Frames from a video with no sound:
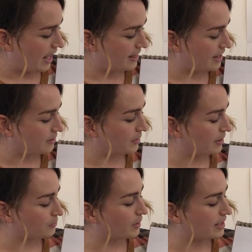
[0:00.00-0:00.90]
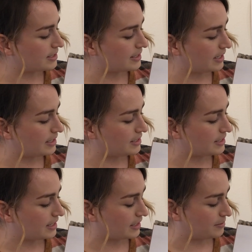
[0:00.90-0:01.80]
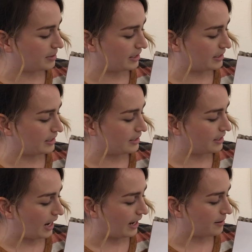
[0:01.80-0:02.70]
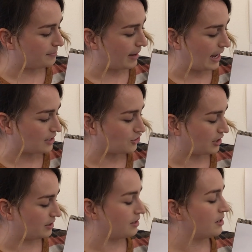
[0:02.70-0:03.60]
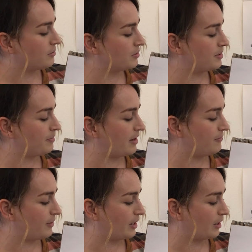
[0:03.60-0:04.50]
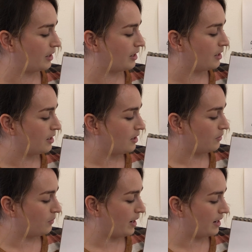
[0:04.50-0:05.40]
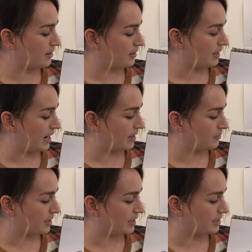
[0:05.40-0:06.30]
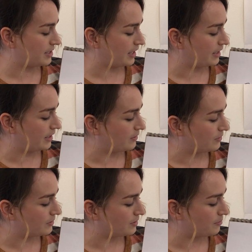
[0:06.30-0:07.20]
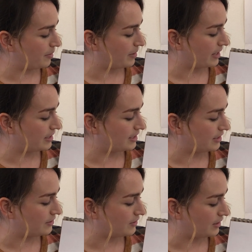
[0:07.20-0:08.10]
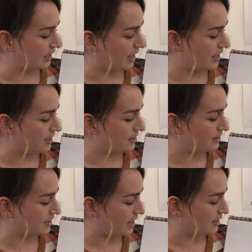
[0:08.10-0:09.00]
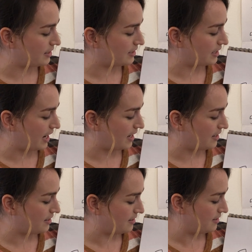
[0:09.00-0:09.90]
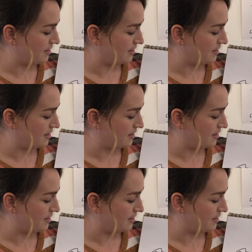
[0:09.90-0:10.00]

and then when it runs into the chameleon, I imagine with my finger where the line would continue. So maybe it continues on the other side of the tail.